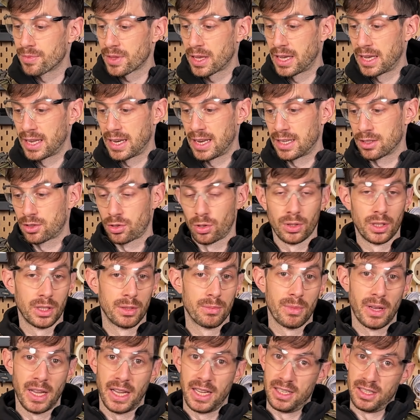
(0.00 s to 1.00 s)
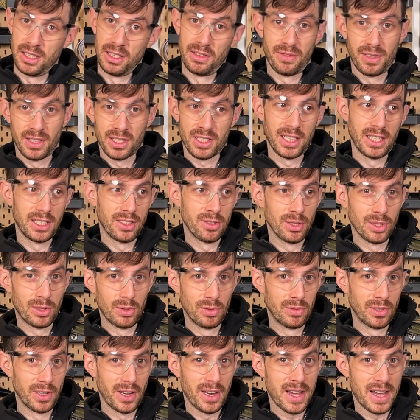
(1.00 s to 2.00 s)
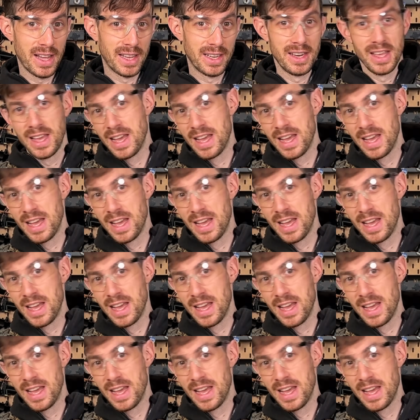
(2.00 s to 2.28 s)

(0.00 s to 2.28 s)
and I told him, hey, if I send you a 249,